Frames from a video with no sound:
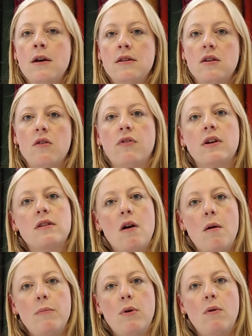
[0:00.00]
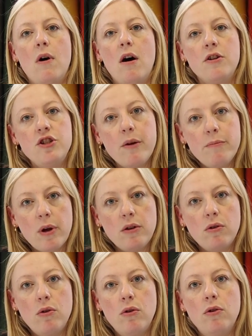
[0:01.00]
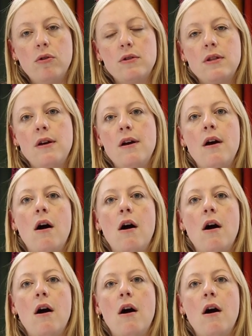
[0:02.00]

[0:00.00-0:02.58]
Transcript: So for example, our jumbo cords